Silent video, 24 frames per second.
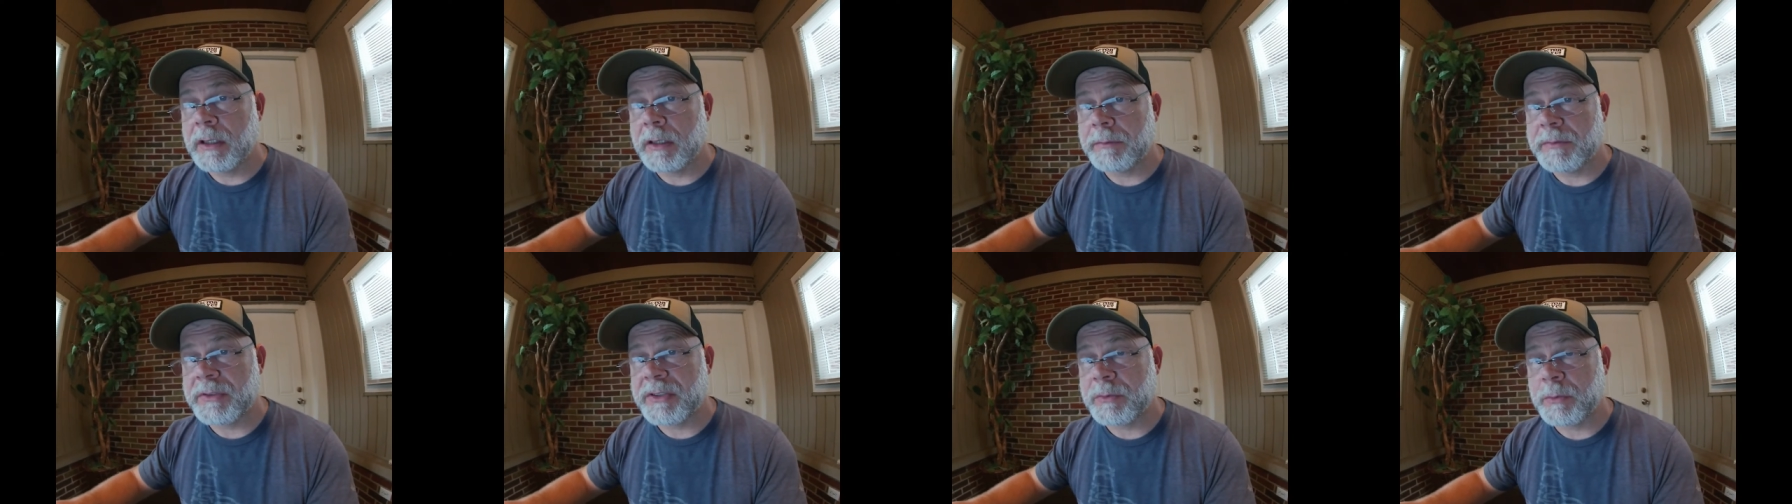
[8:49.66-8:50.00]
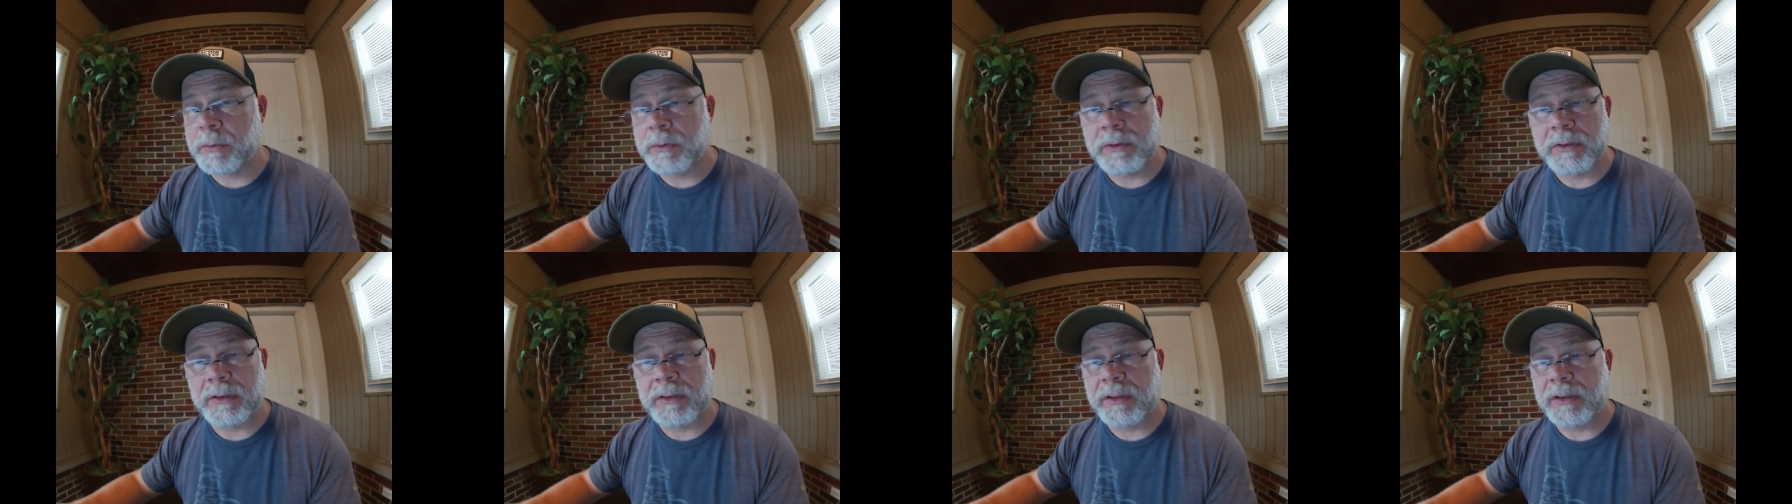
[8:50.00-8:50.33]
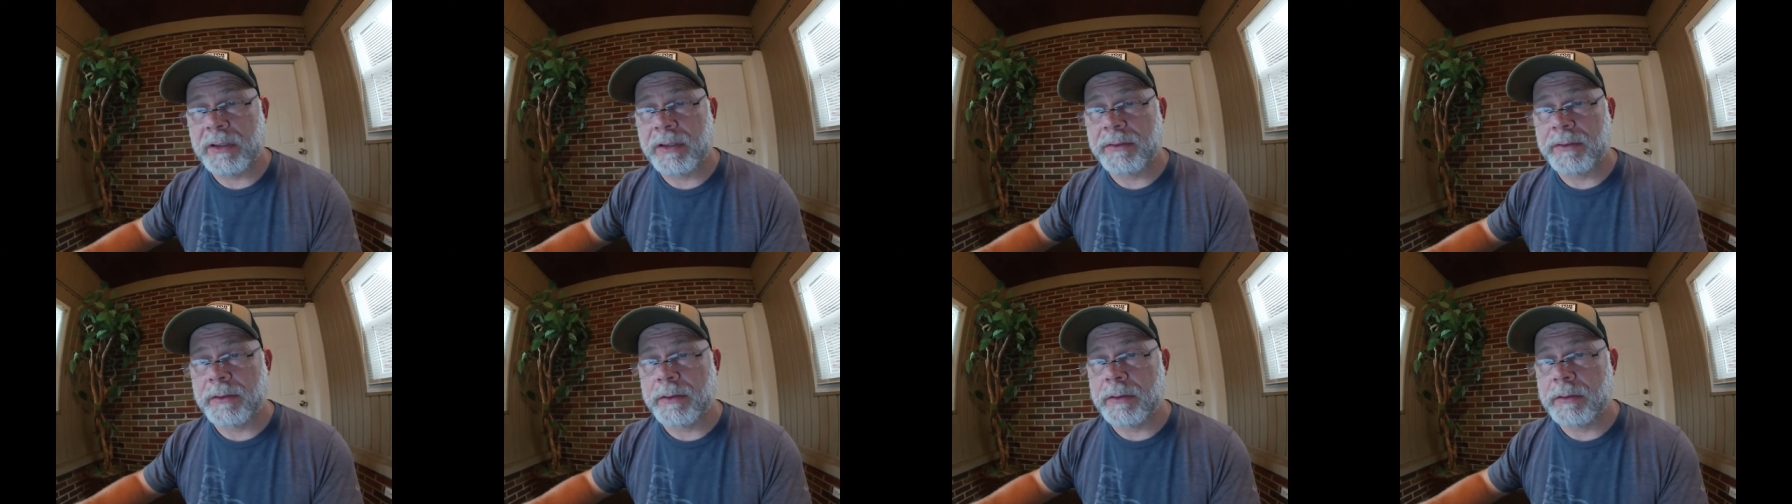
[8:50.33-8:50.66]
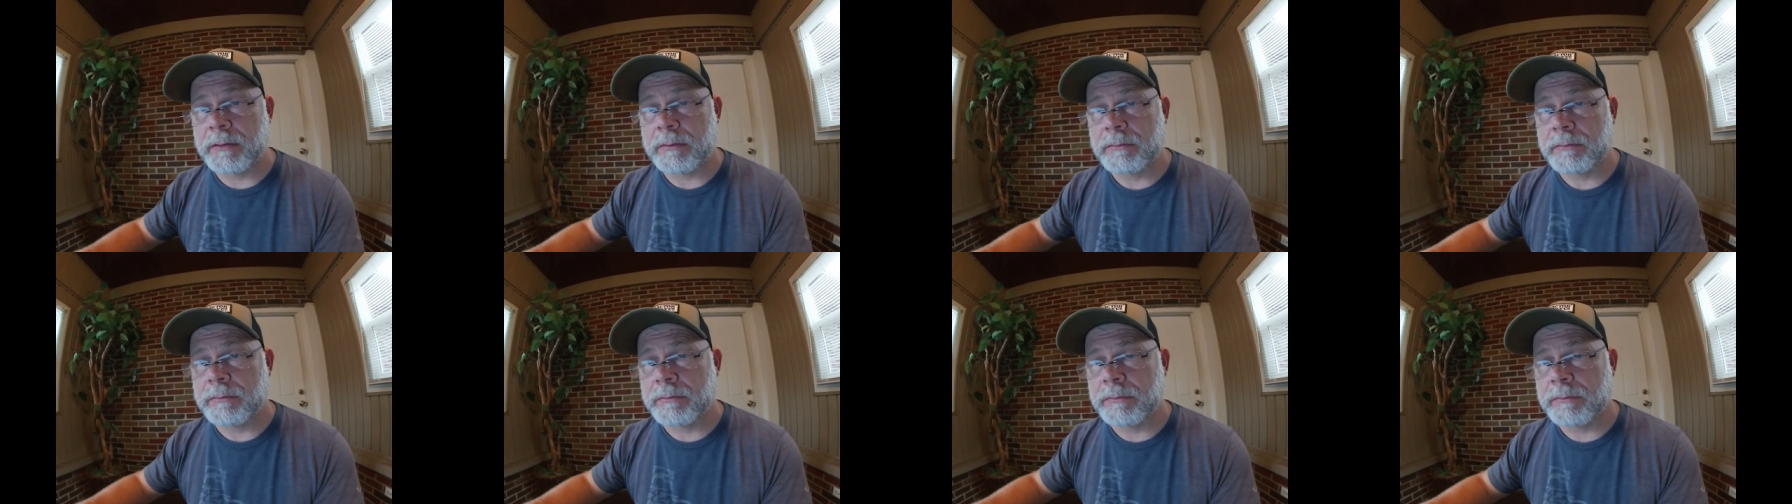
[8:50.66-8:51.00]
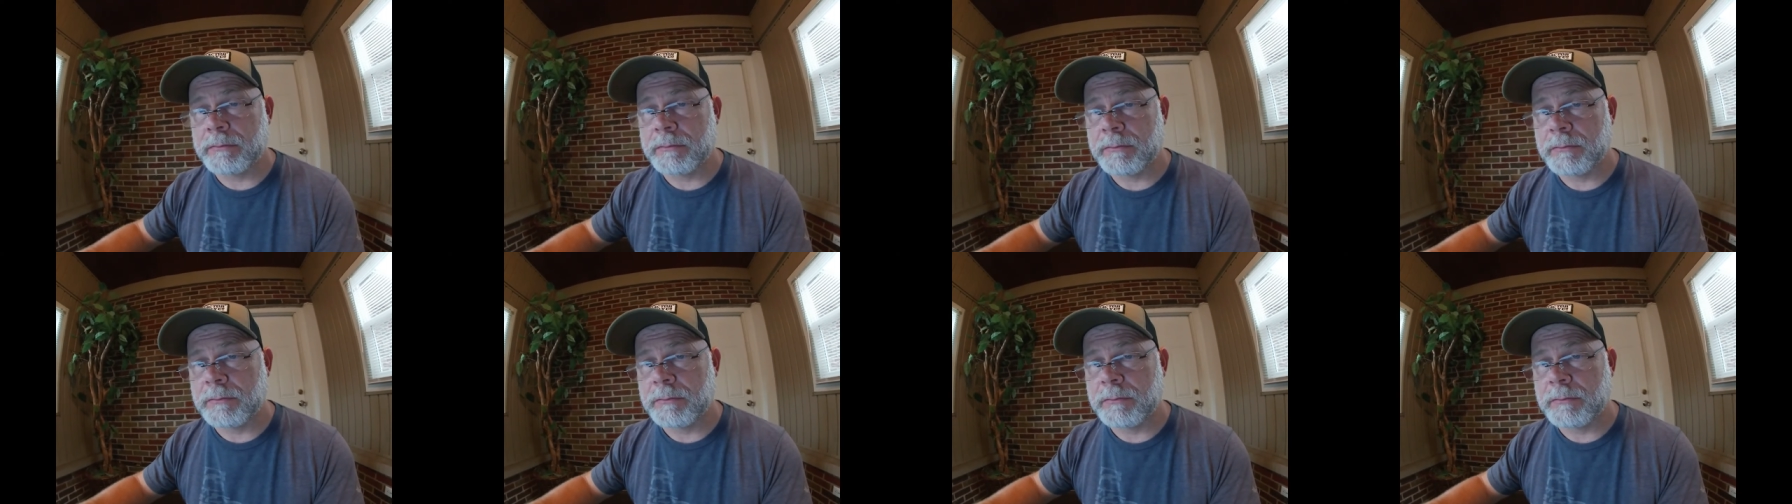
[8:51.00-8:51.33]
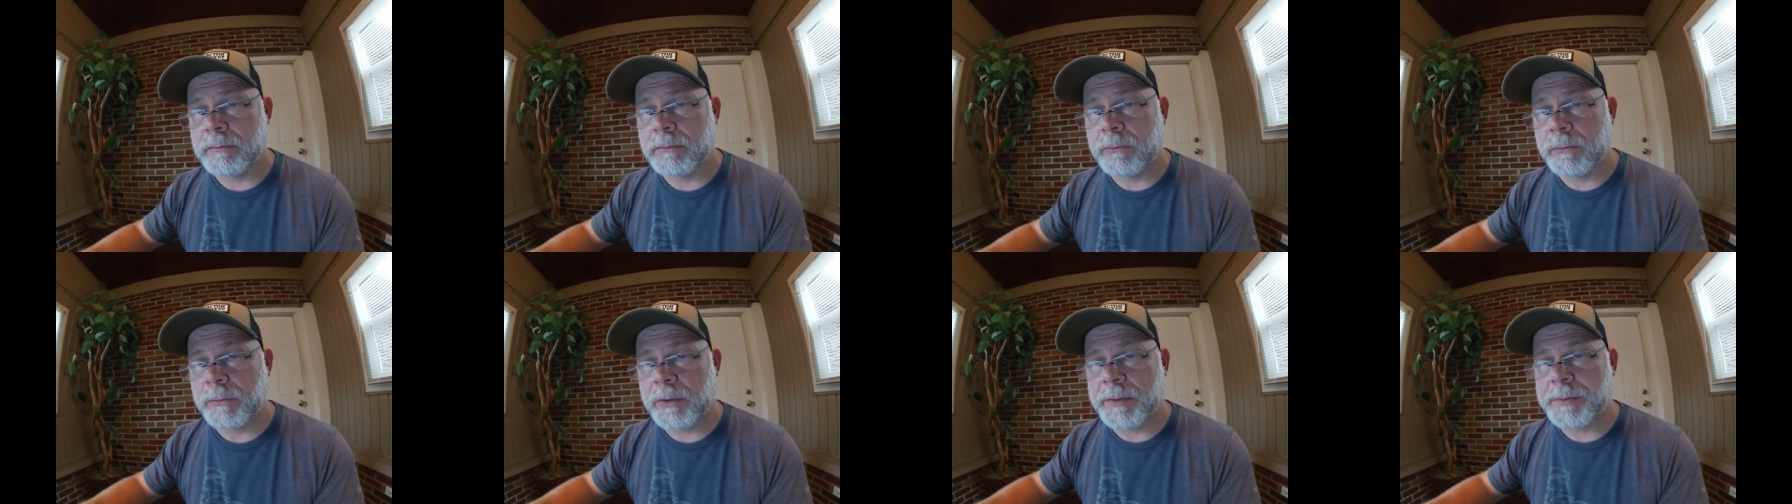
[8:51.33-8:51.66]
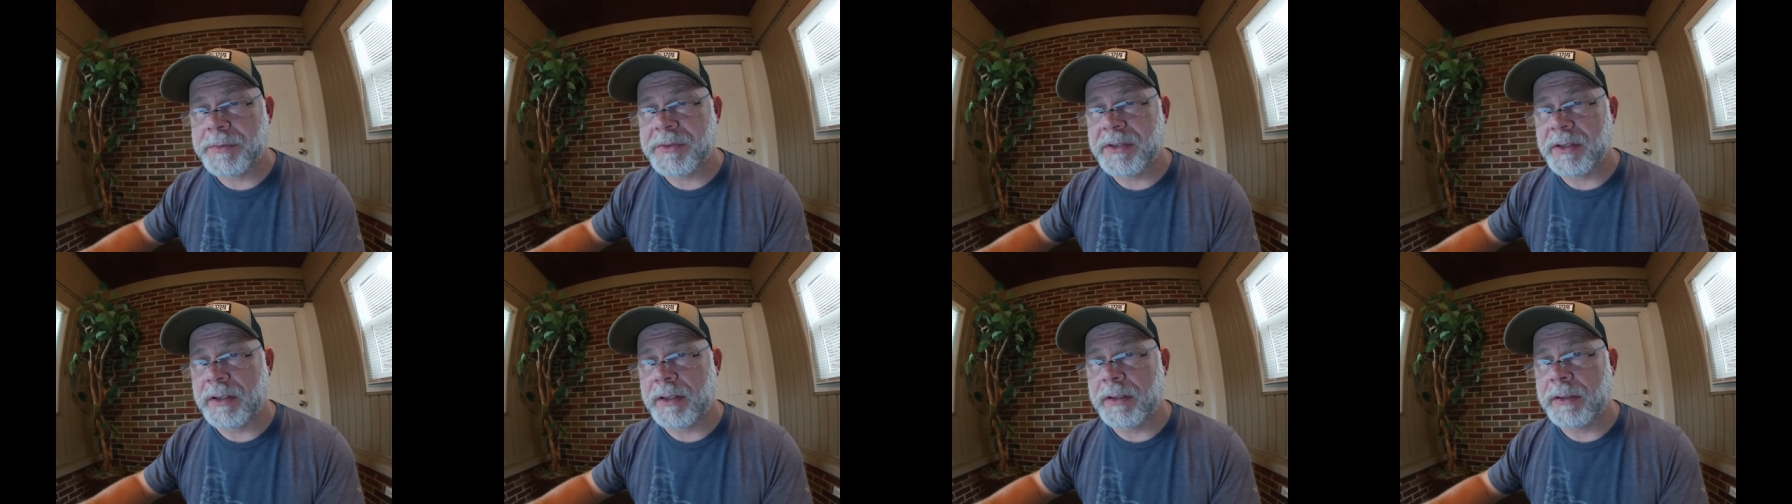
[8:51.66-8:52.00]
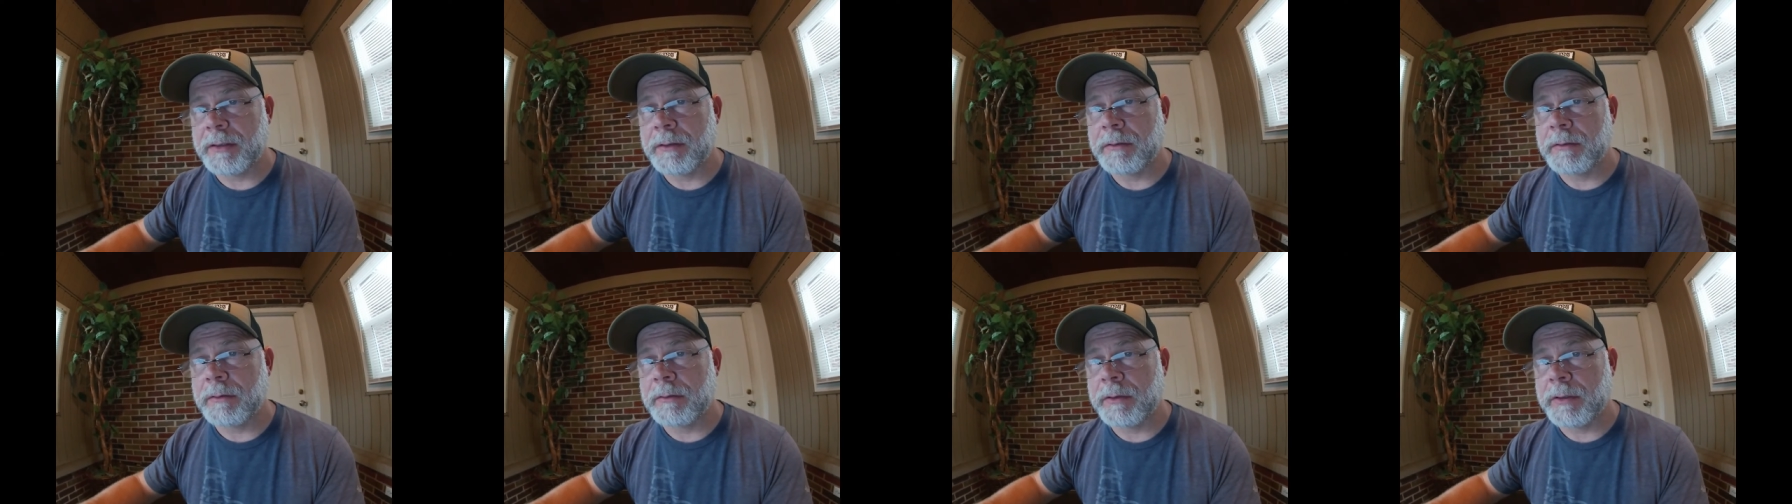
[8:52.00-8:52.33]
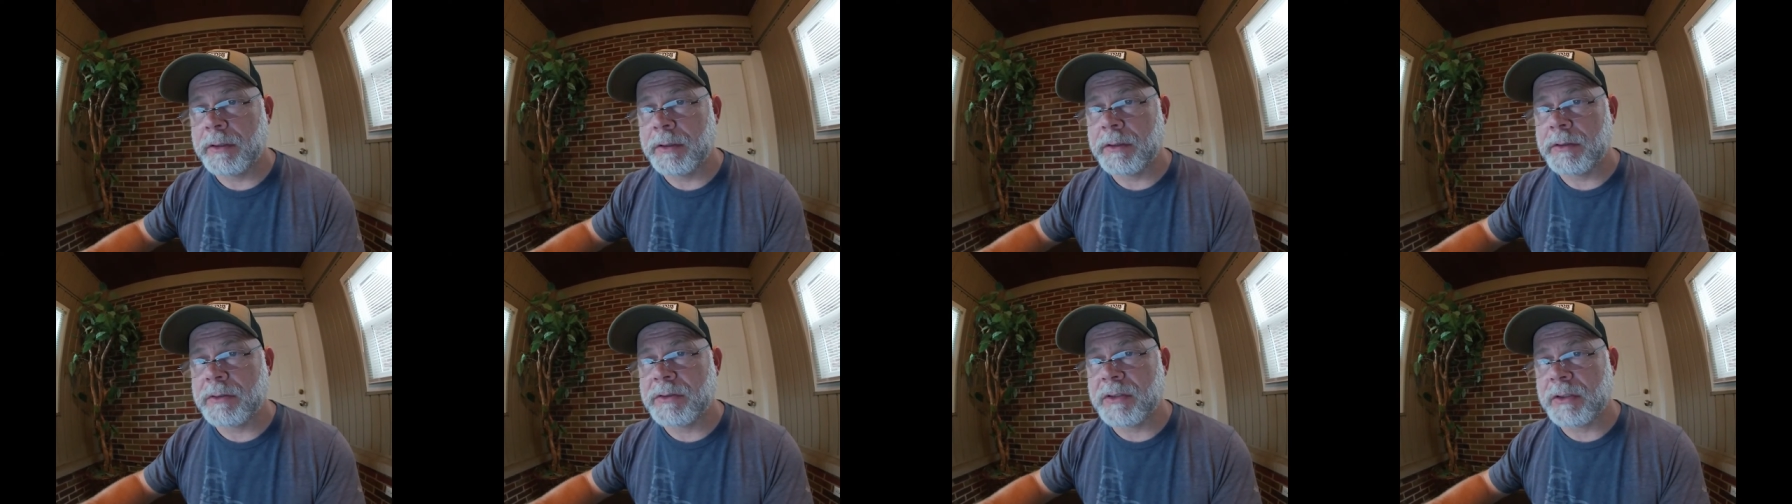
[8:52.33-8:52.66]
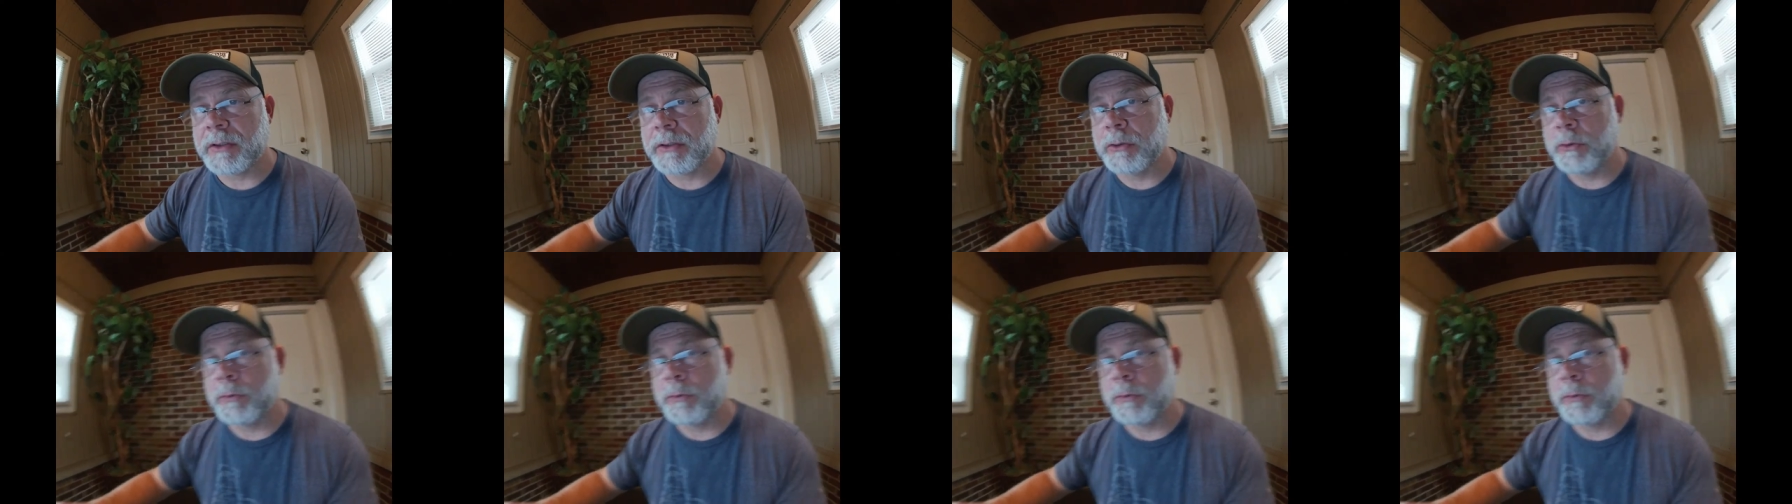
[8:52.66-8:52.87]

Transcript: I'm just wanting to look at their website Here's a